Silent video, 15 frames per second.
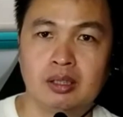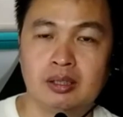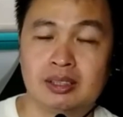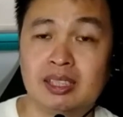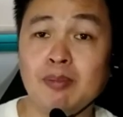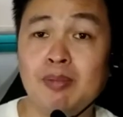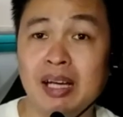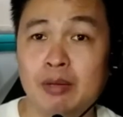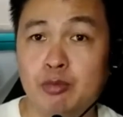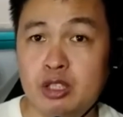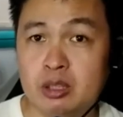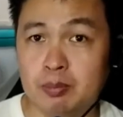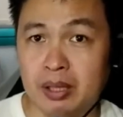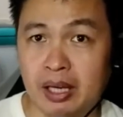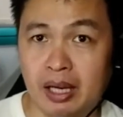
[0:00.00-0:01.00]
Some
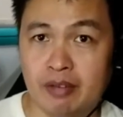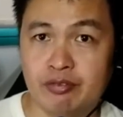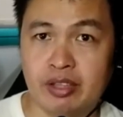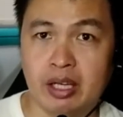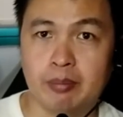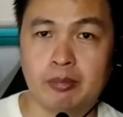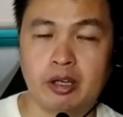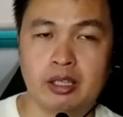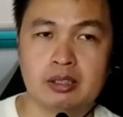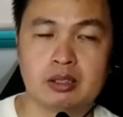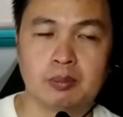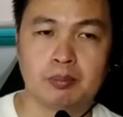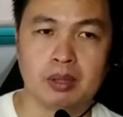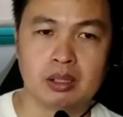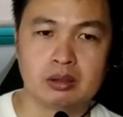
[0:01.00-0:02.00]
libraries may have them, right?
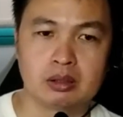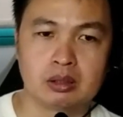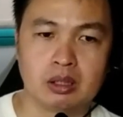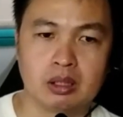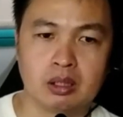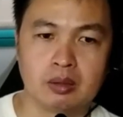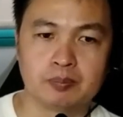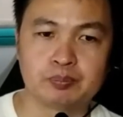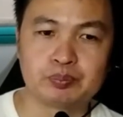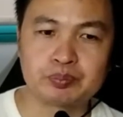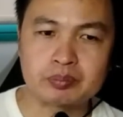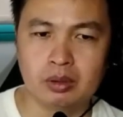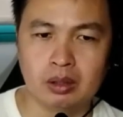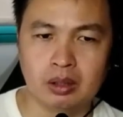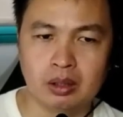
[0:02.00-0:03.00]
But
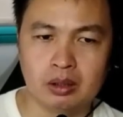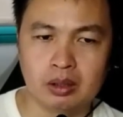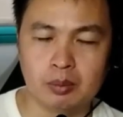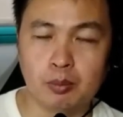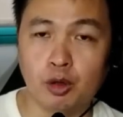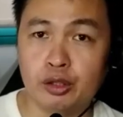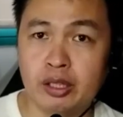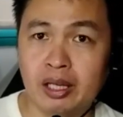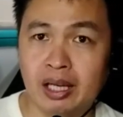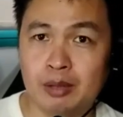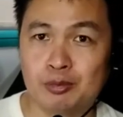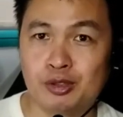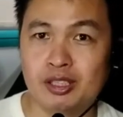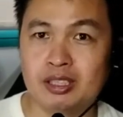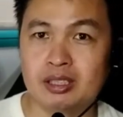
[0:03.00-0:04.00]
the modern
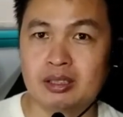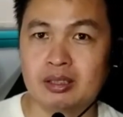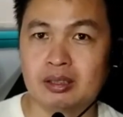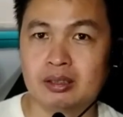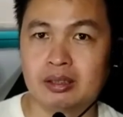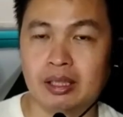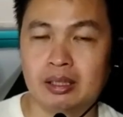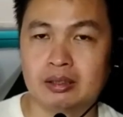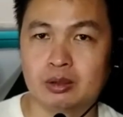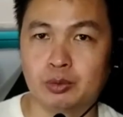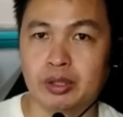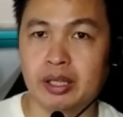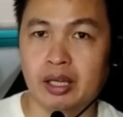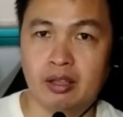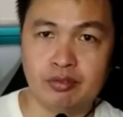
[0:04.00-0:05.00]
libraries that
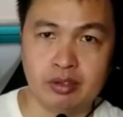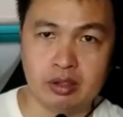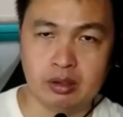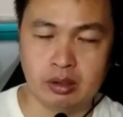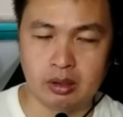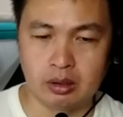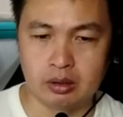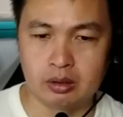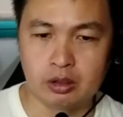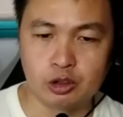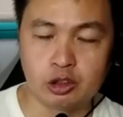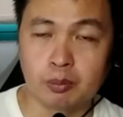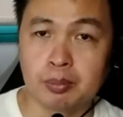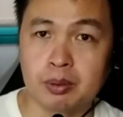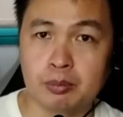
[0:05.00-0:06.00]
we have in the
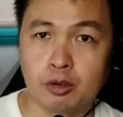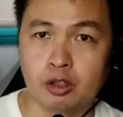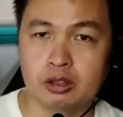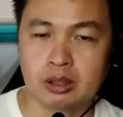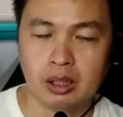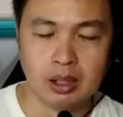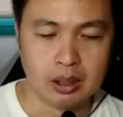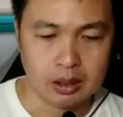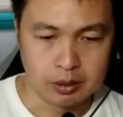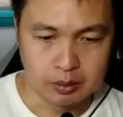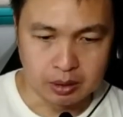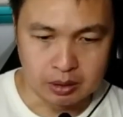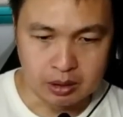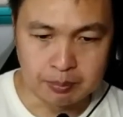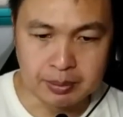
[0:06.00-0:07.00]
shopping malls,
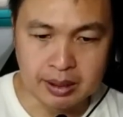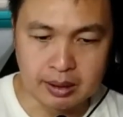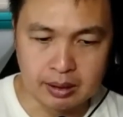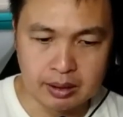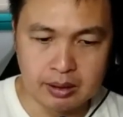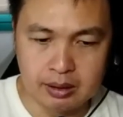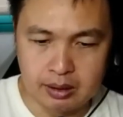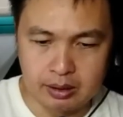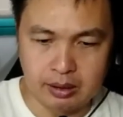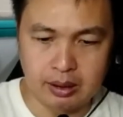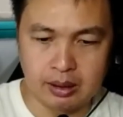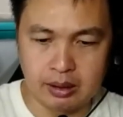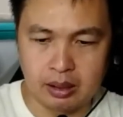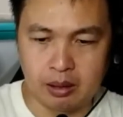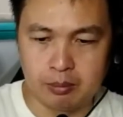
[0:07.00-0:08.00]
typically
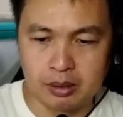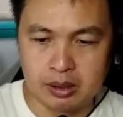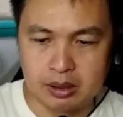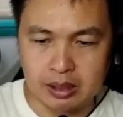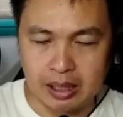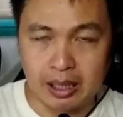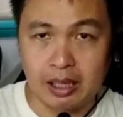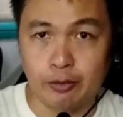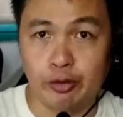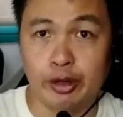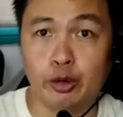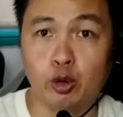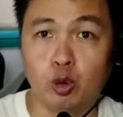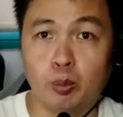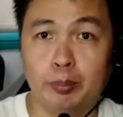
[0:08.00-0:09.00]
the tables are
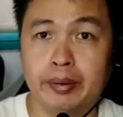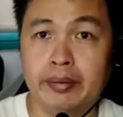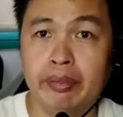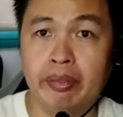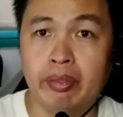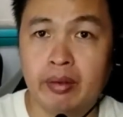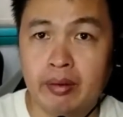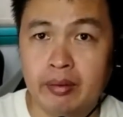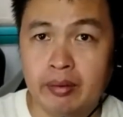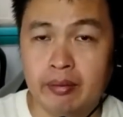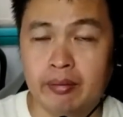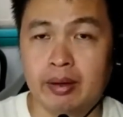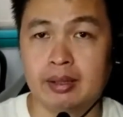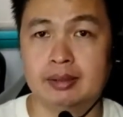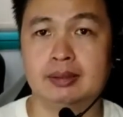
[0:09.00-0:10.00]
rather open,
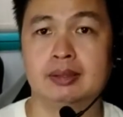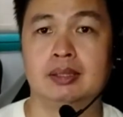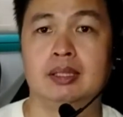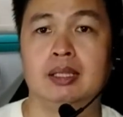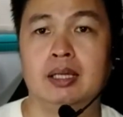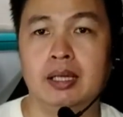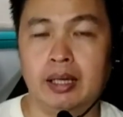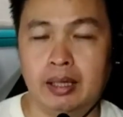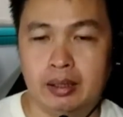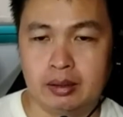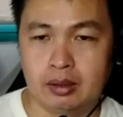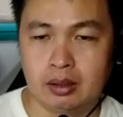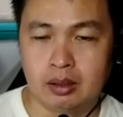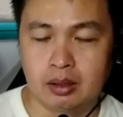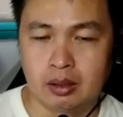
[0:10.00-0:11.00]
right?
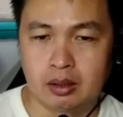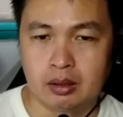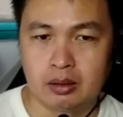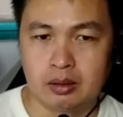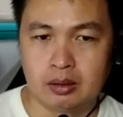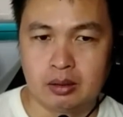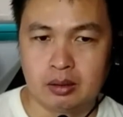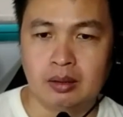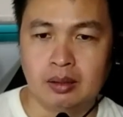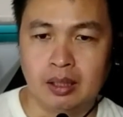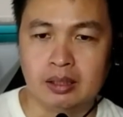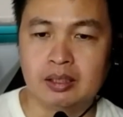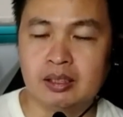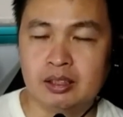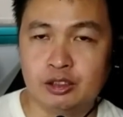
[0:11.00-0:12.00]
And
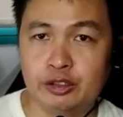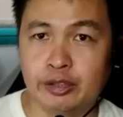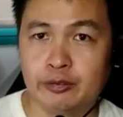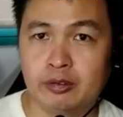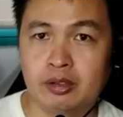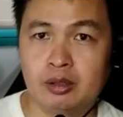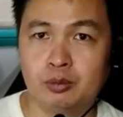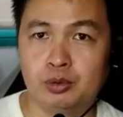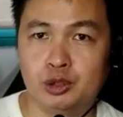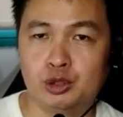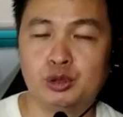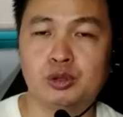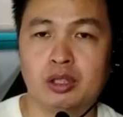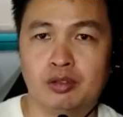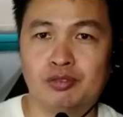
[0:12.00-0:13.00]
I think in general we
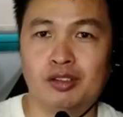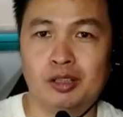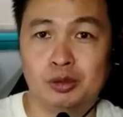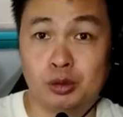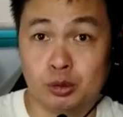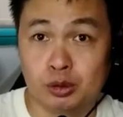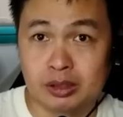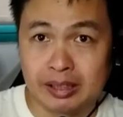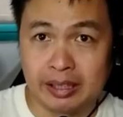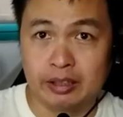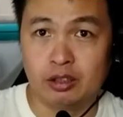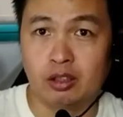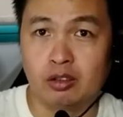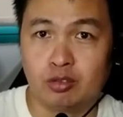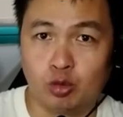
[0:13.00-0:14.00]
should avoid those
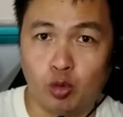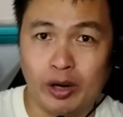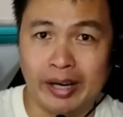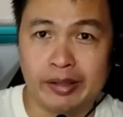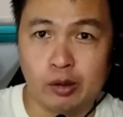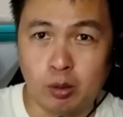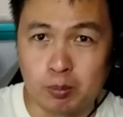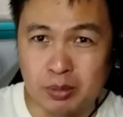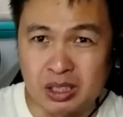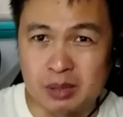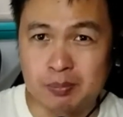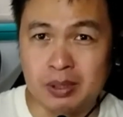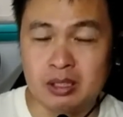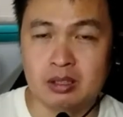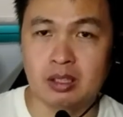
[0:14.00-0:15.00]
kind of wide open
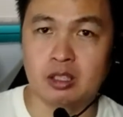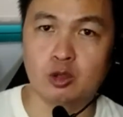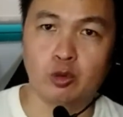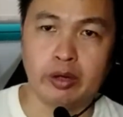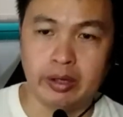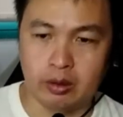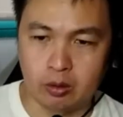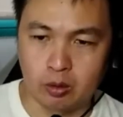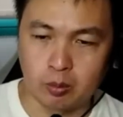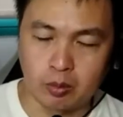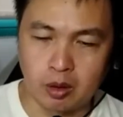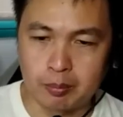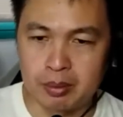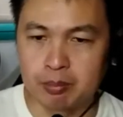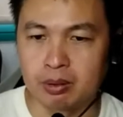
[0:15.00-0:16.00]
spaces where
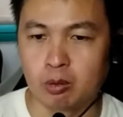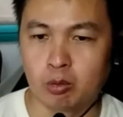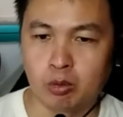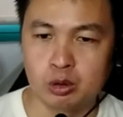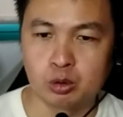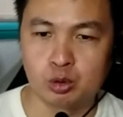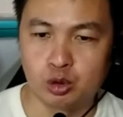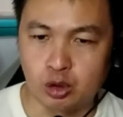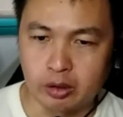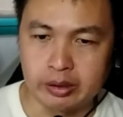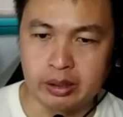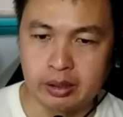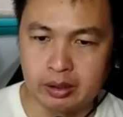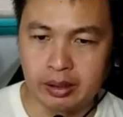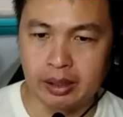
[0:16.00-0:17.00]
more people will want to join
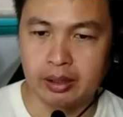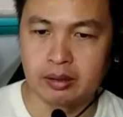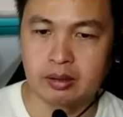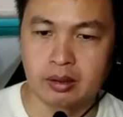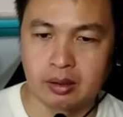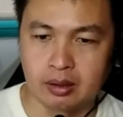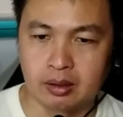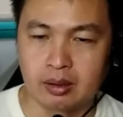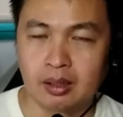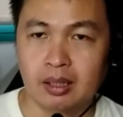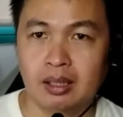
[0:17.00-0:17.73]
in, and